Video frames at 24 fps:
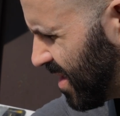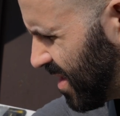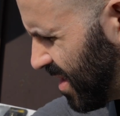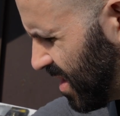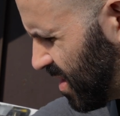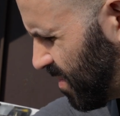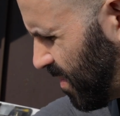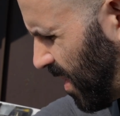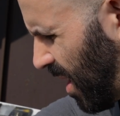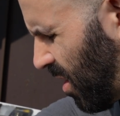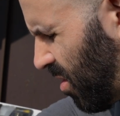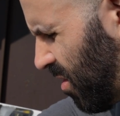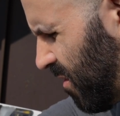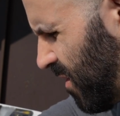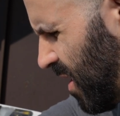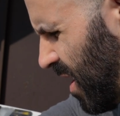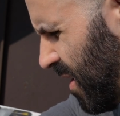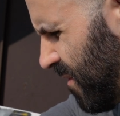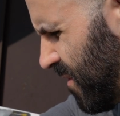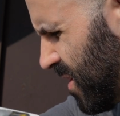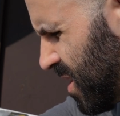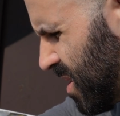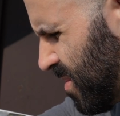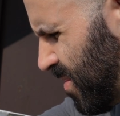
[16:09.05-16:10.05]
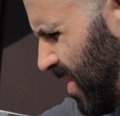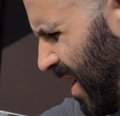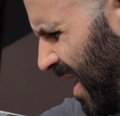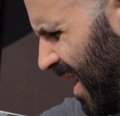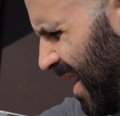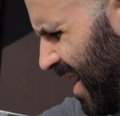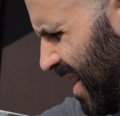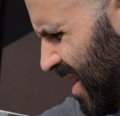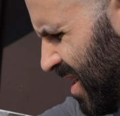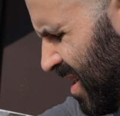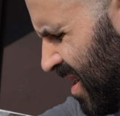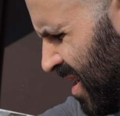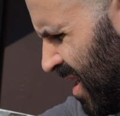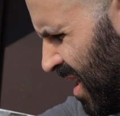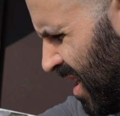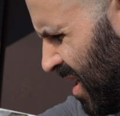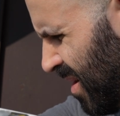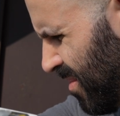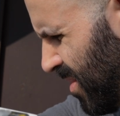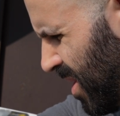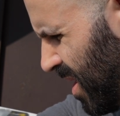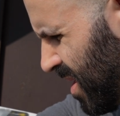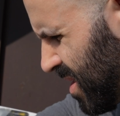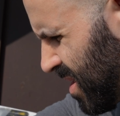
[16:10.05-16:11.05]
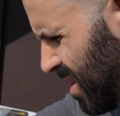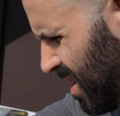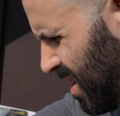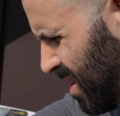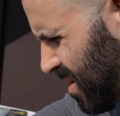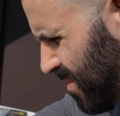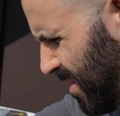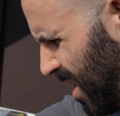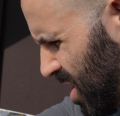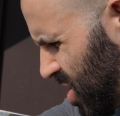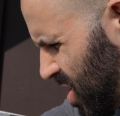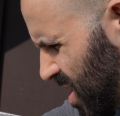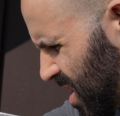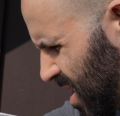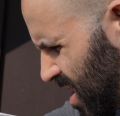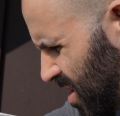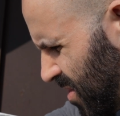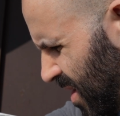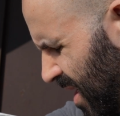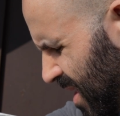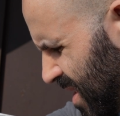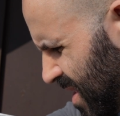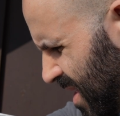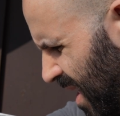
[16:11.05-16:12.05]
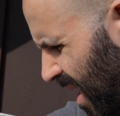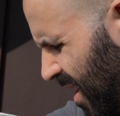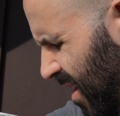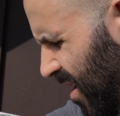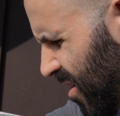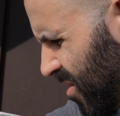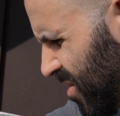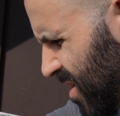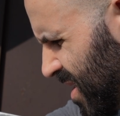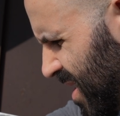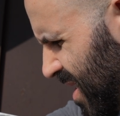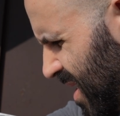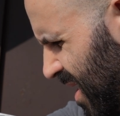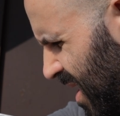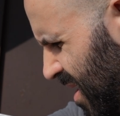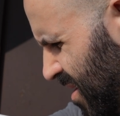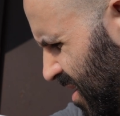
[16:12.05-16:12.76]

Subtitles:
this power valve is bad, because as much as I try sucking on it, I